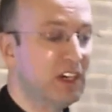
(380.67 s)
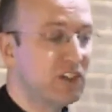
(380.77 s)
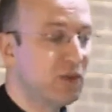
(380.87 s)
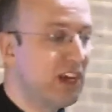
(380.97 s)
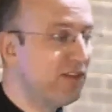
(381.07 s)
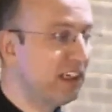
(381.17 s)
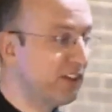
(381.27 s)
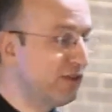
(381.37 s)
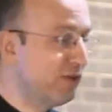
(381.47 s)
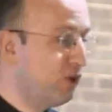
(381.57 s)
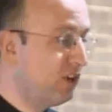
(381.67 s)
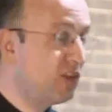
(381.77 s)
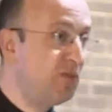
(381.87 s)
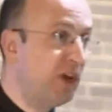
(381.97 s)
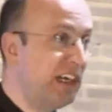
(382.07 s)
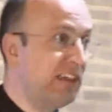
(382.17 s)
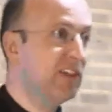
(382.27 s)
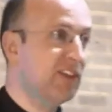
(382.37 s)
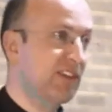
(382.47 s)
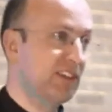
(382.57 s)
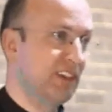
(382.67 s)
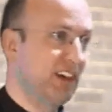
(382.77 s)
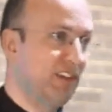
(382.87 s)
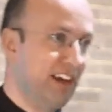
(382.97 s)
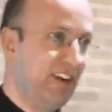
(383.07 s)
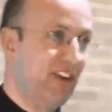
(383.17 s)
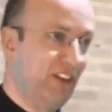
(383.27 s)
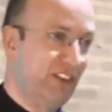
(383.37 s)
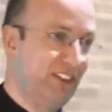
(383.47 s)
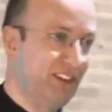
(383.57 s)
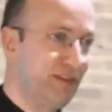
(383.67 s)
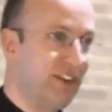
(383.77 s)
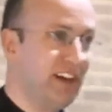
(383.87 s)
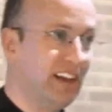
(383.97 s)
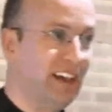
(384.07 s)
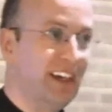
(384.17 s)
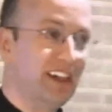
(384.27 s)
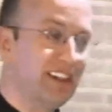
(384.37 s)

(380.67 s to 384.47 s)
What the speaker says: So we have like 400 binders of letters filed.